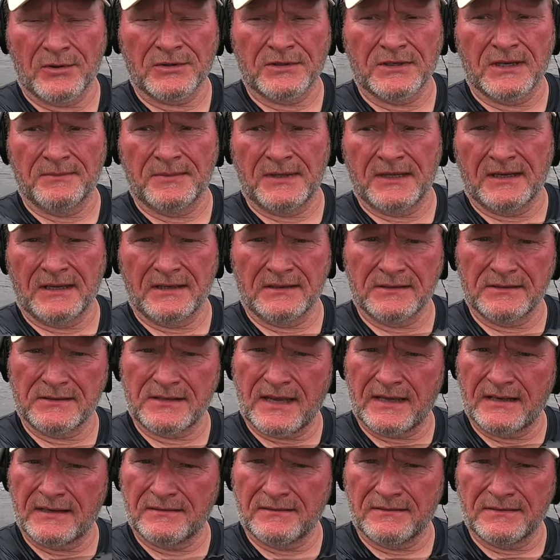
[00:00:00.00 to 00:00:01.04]
or something because
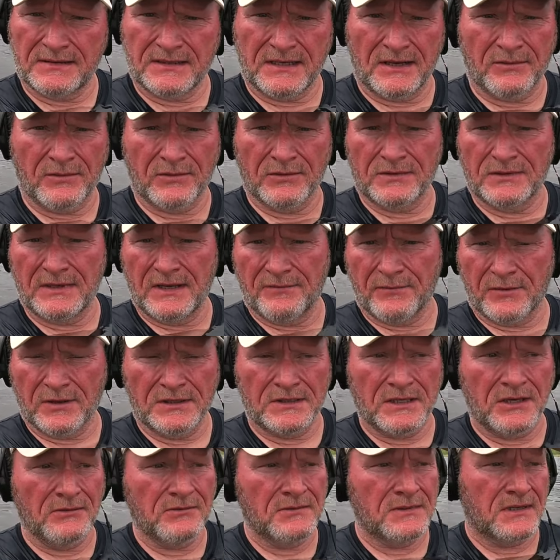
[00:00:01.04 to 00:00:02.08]
it's had several
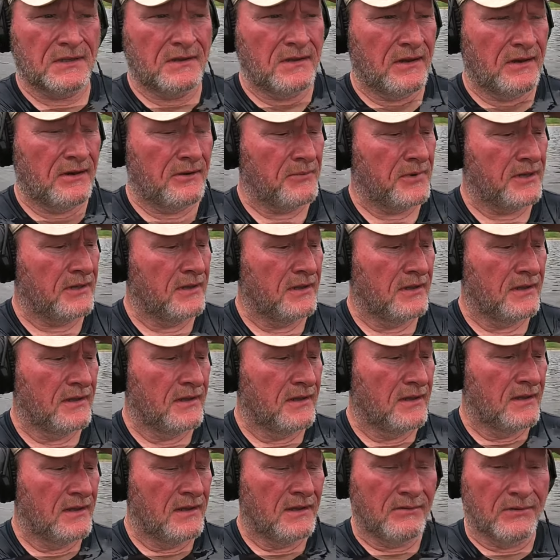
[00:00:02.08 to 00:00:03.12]
different tones in there. But
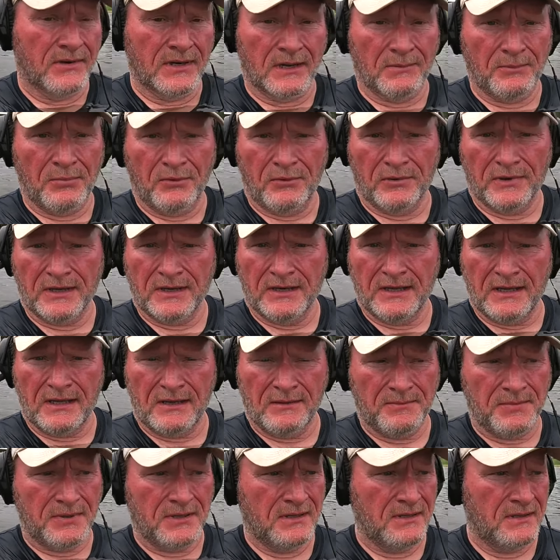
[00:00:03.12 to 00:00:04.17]
when I pulled it
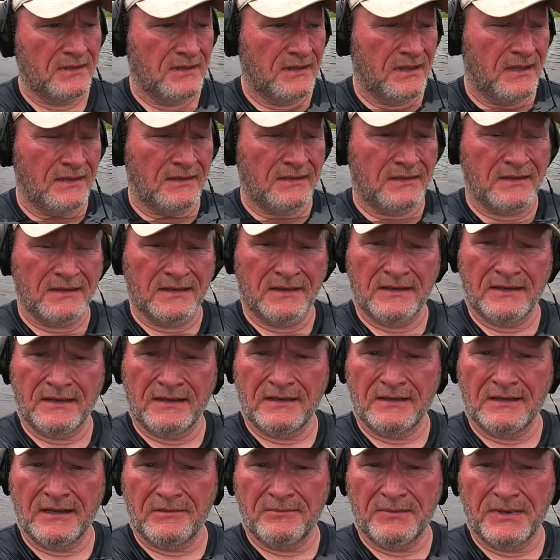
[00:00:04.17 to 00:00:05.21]
up, it uh,
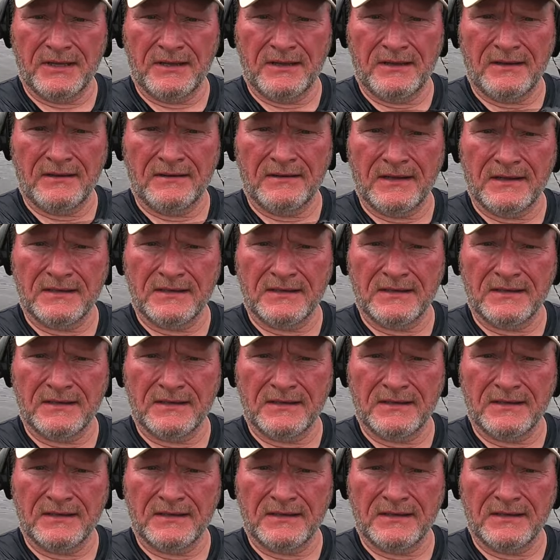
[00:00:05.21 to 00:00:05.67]
ended up being